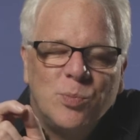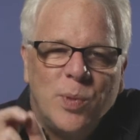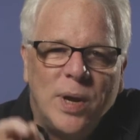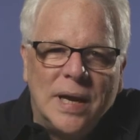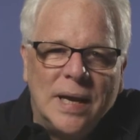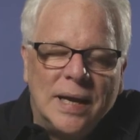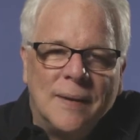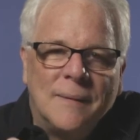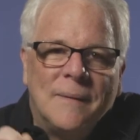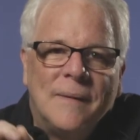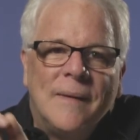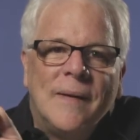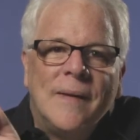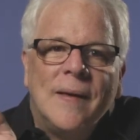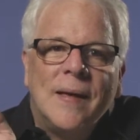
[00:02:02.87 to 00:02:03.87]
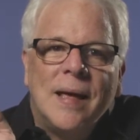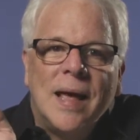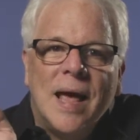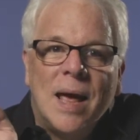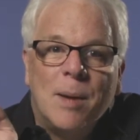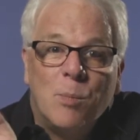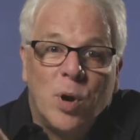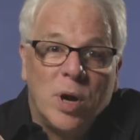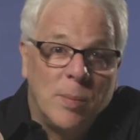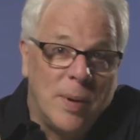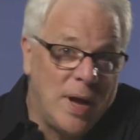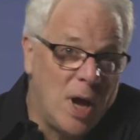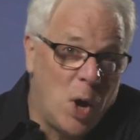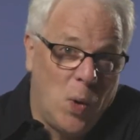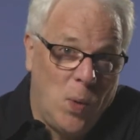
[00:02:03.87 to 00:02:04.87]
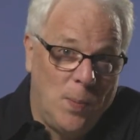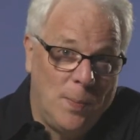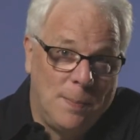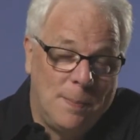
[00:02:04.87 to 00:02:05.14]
me and bring me home.